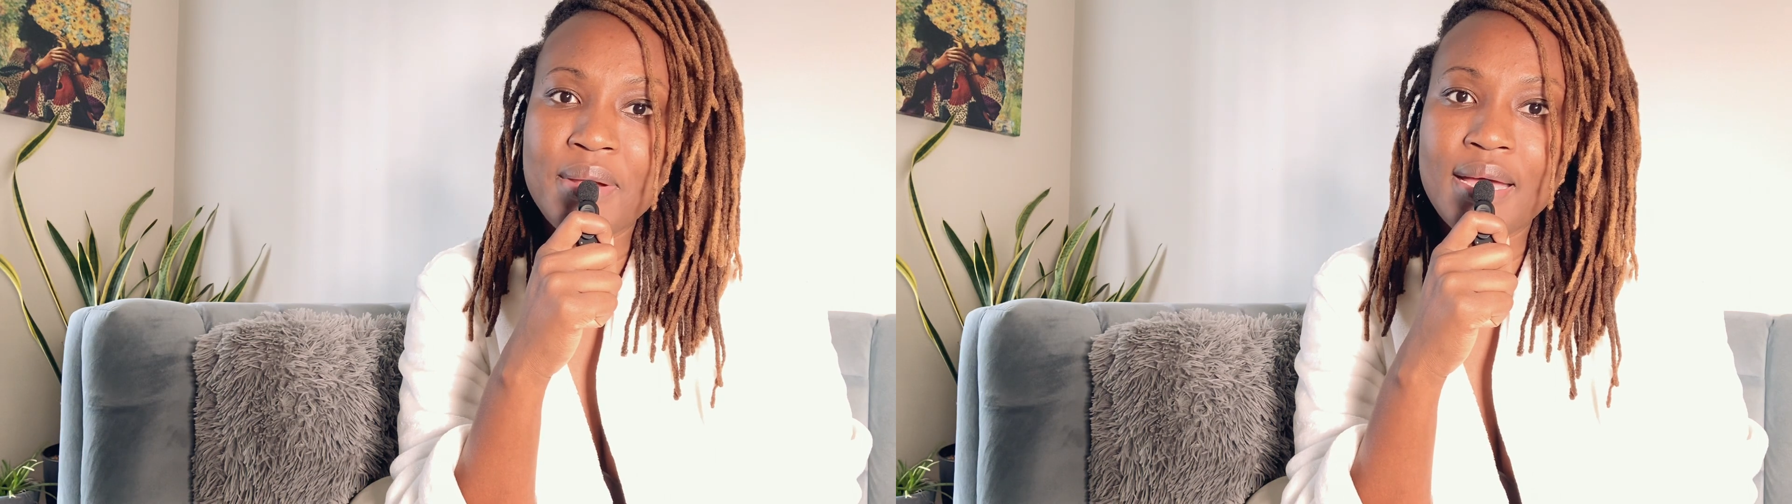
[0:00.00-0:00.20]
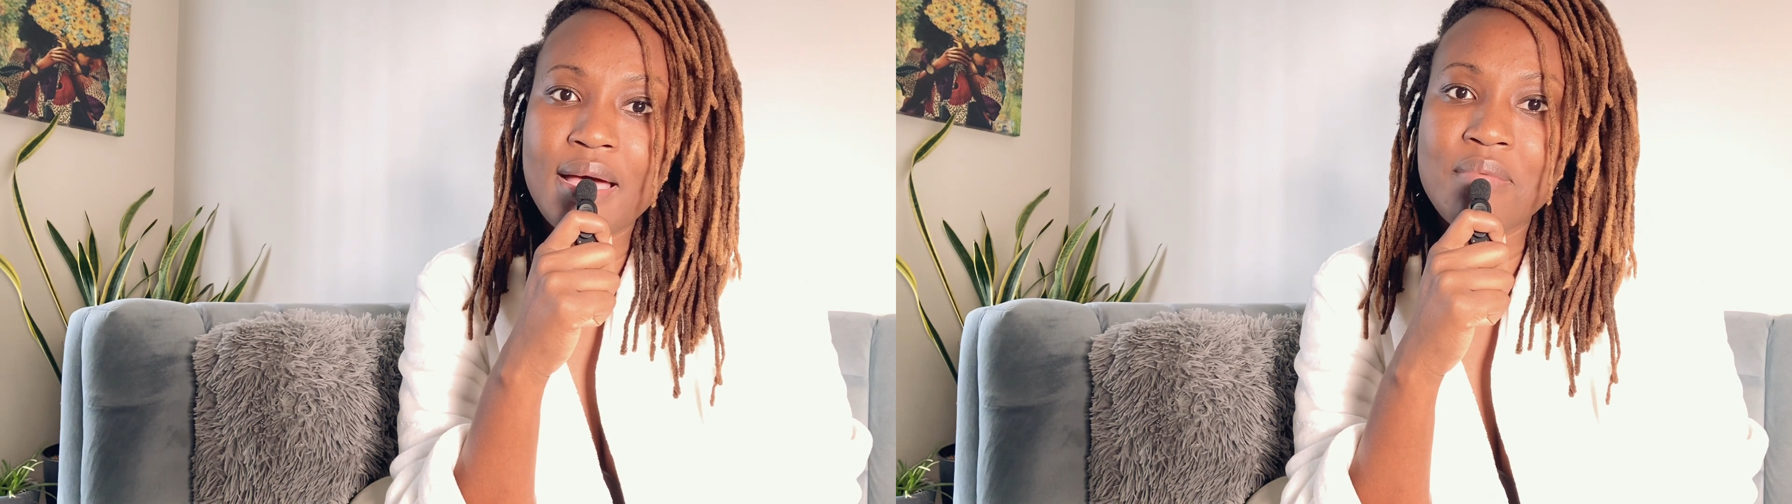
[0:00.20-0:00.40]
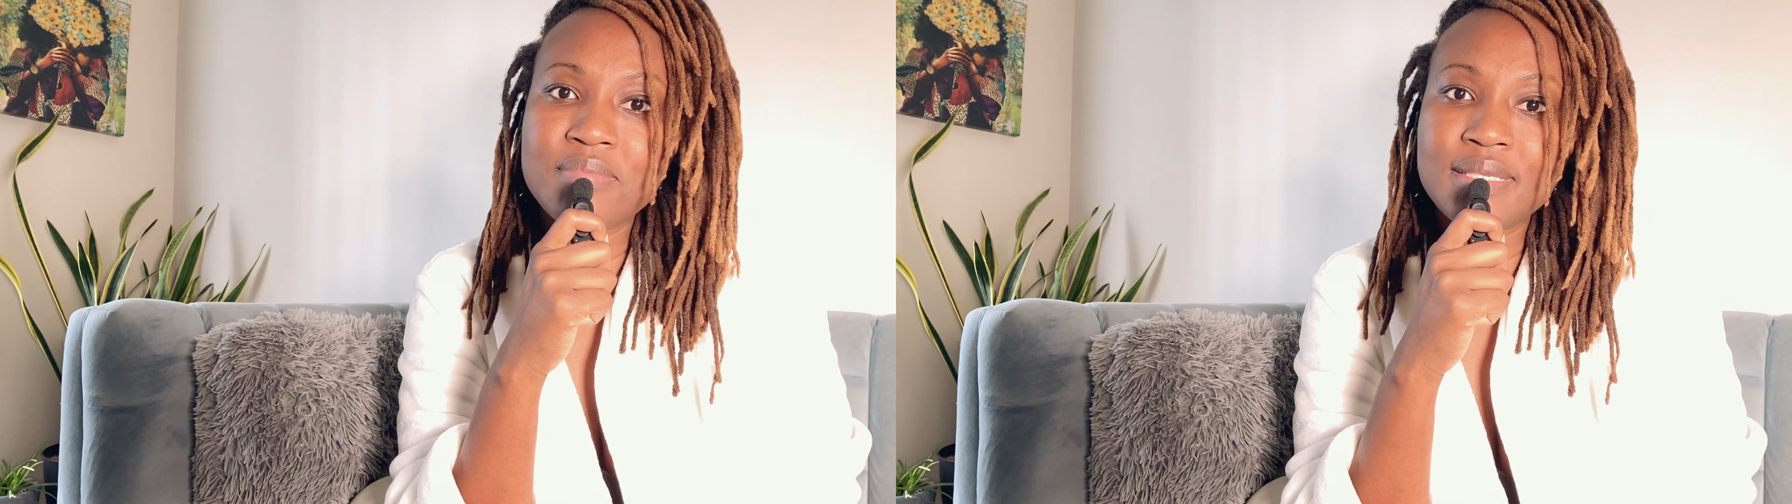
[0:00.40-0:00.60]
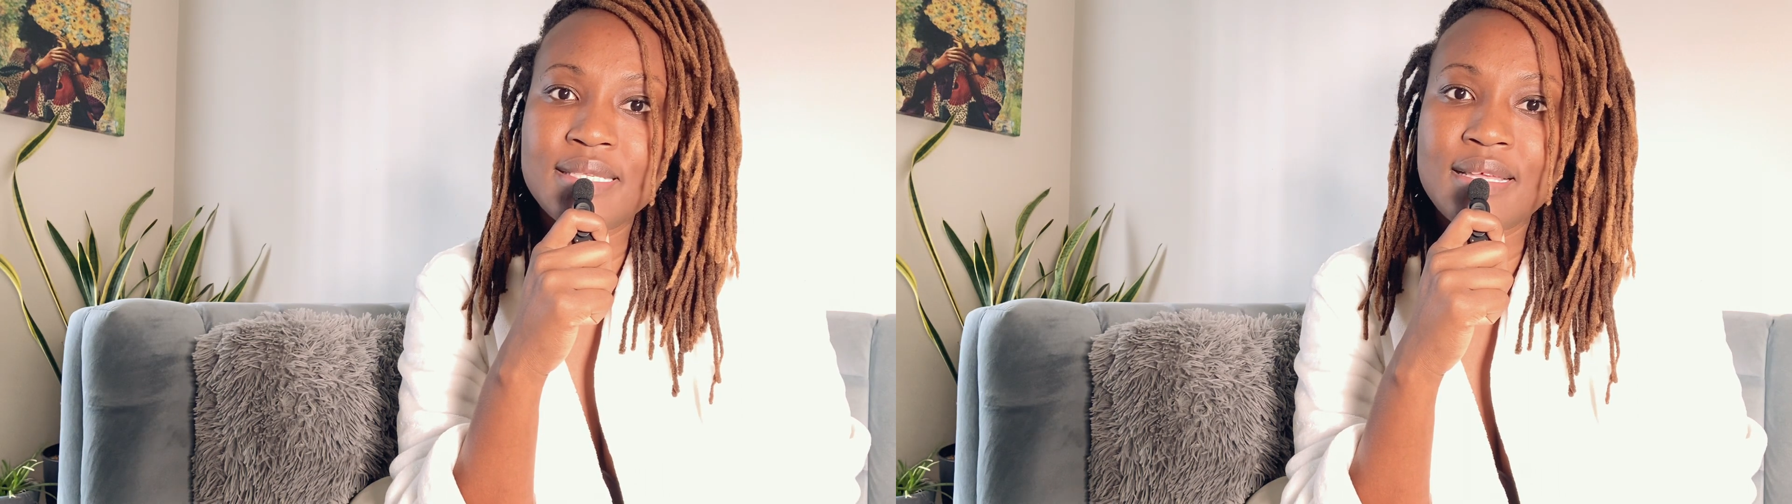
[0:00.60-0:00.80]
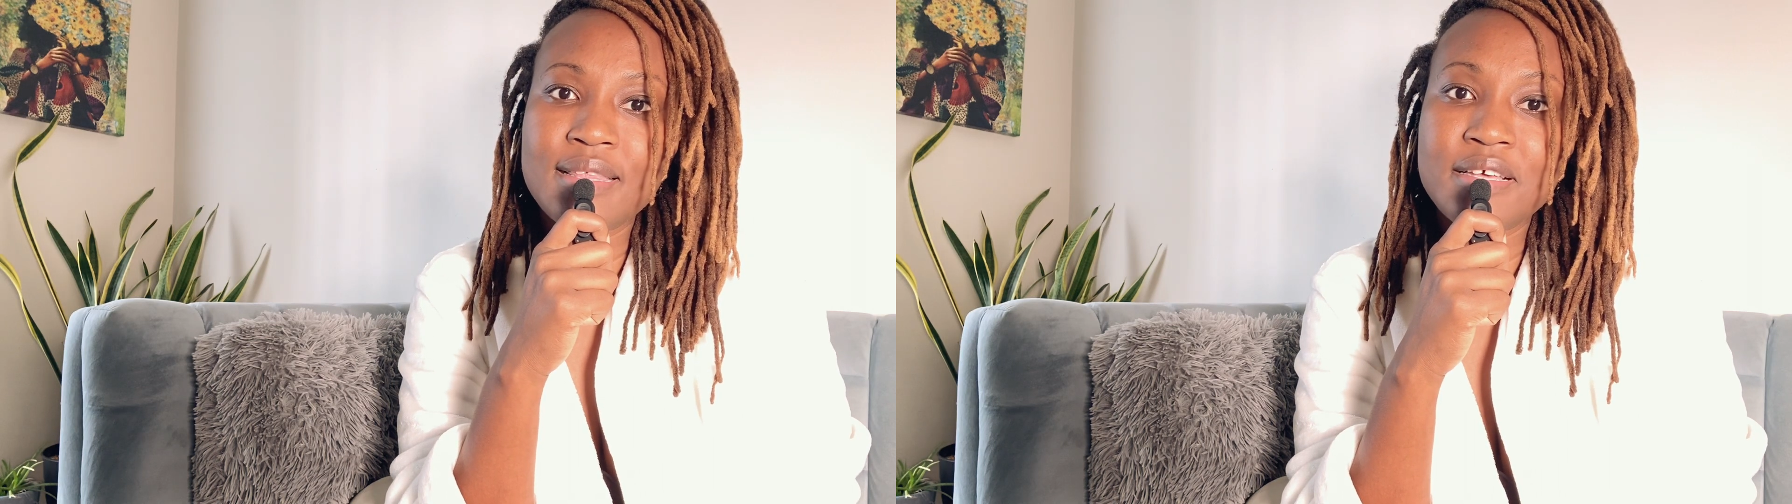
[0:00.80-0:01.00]
when it
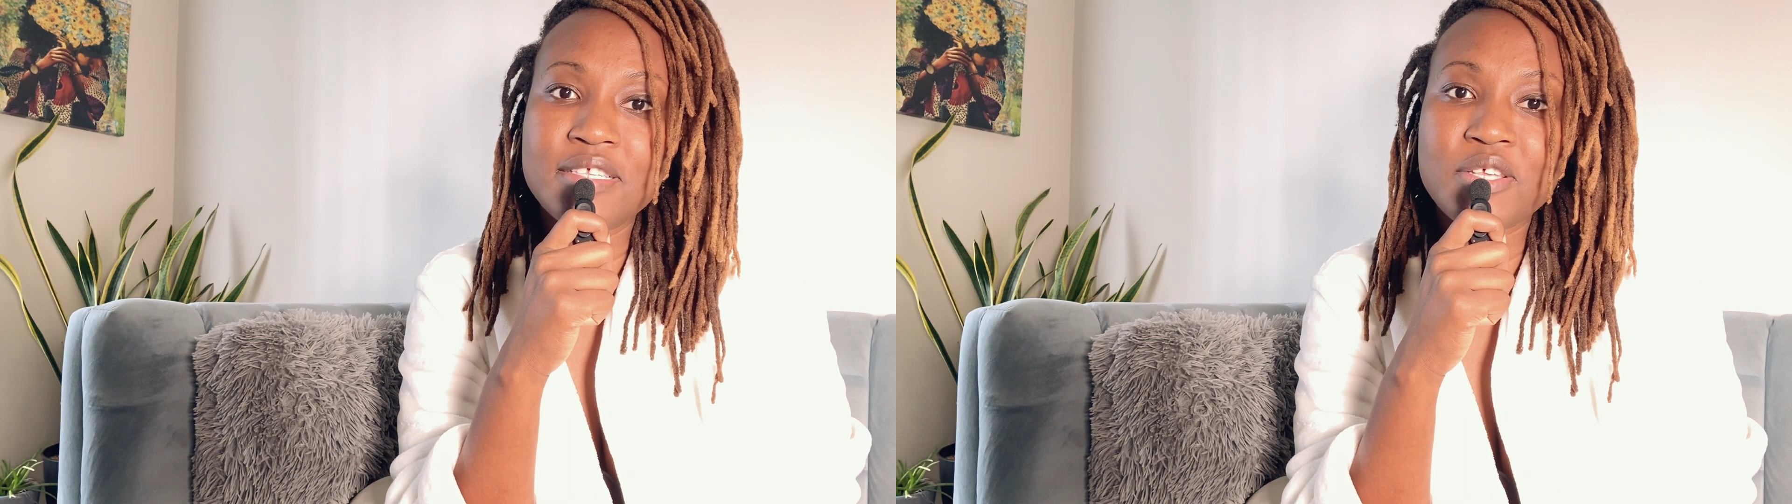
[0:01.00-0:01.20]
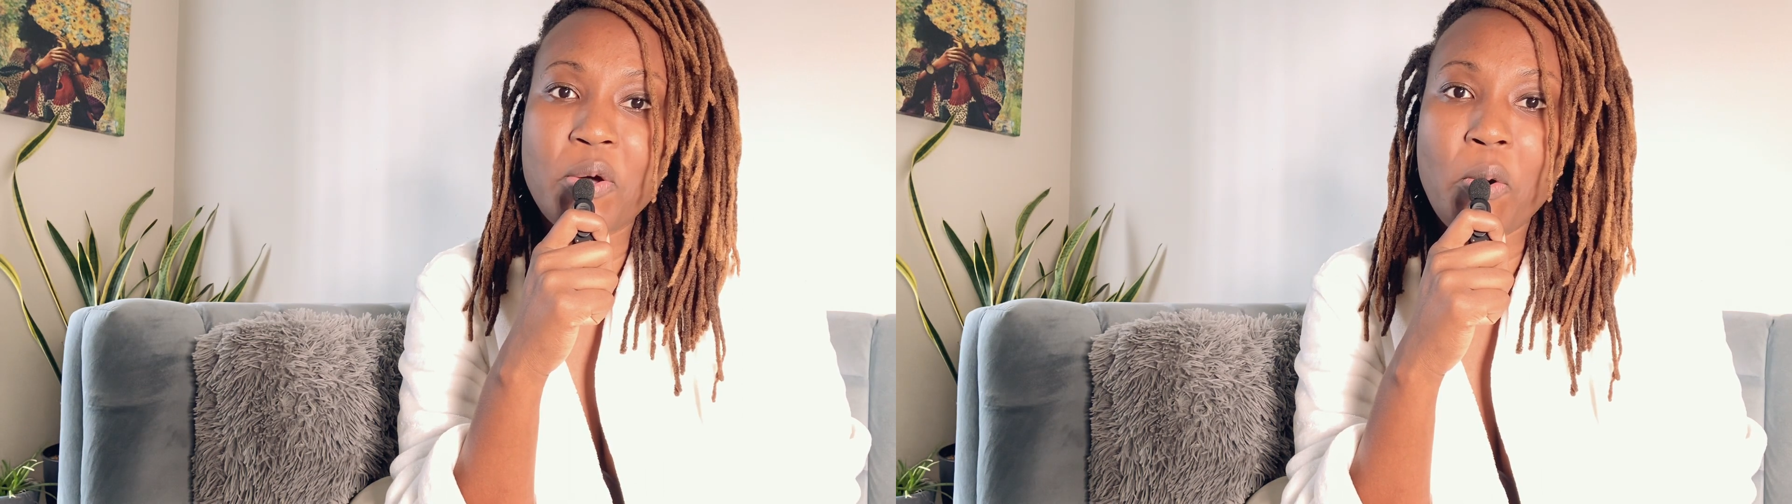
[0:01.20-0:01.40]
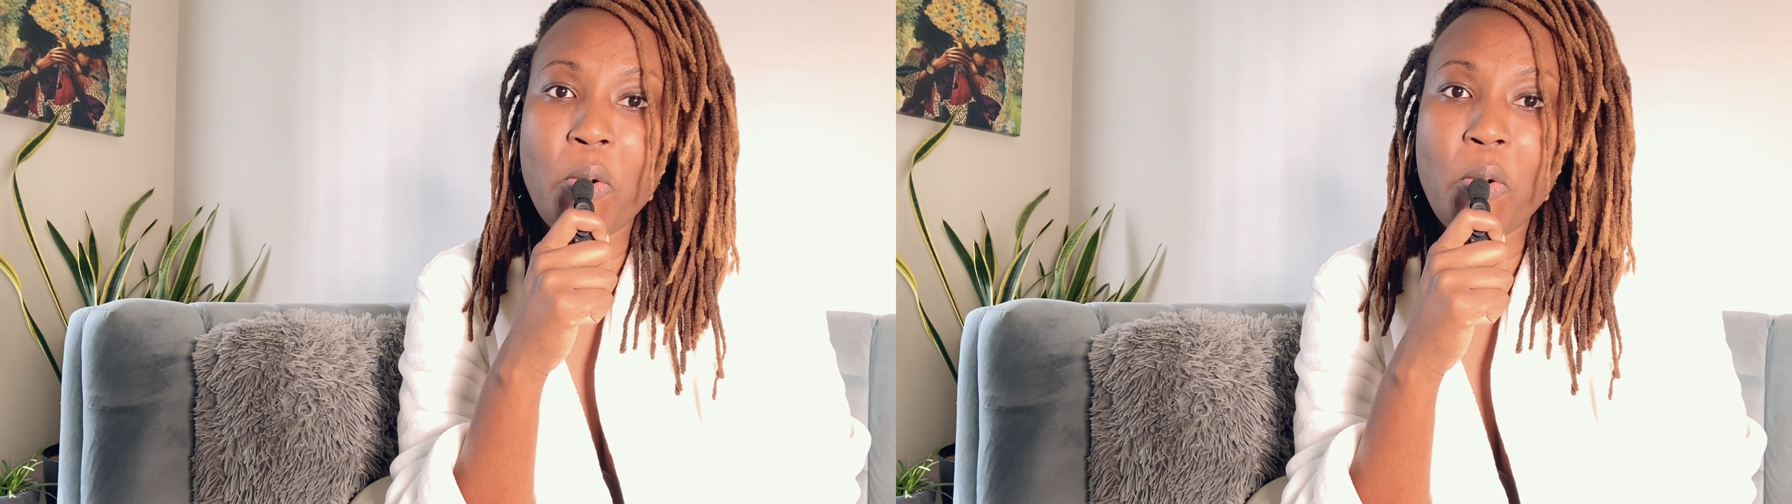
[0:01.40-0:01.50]
comes to this